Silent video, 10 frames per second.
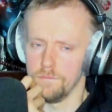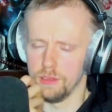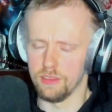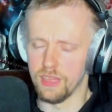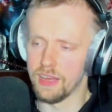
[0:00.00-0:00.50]

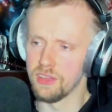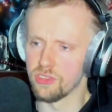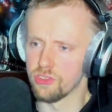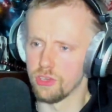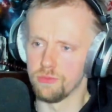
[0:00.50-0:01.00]
That
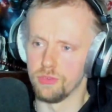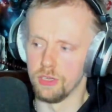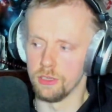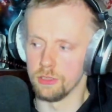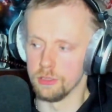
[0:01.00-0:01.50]
is
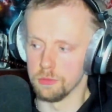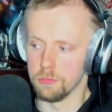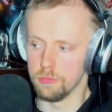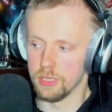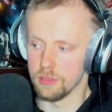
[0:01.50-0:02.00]
something
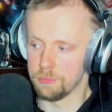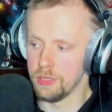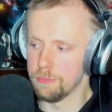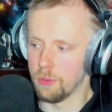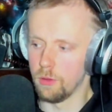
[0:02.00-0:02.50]
that
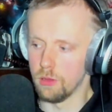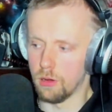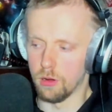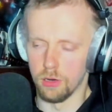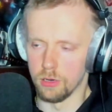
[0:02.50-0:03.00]
people
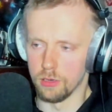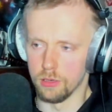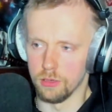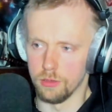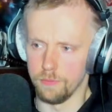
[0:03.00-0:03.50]

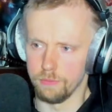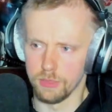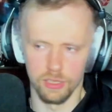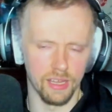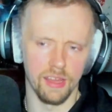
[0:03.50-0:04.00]
are
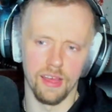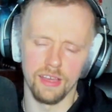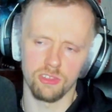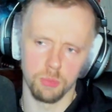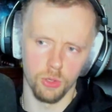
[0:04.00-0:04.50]
gonna
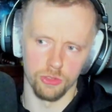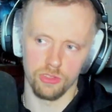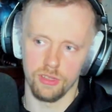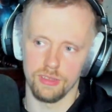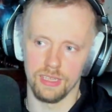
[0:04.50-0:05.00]
exploit
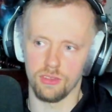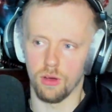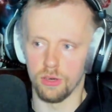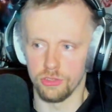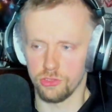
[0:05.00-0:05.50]
that
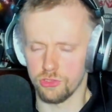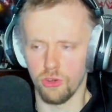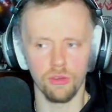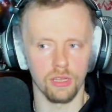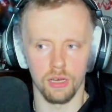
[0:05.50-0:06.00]
are
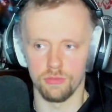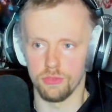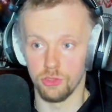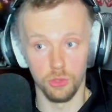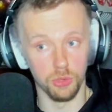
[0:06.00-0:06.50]
strong enough
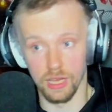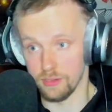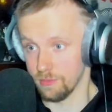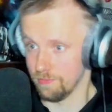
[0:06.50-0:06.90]
to do that.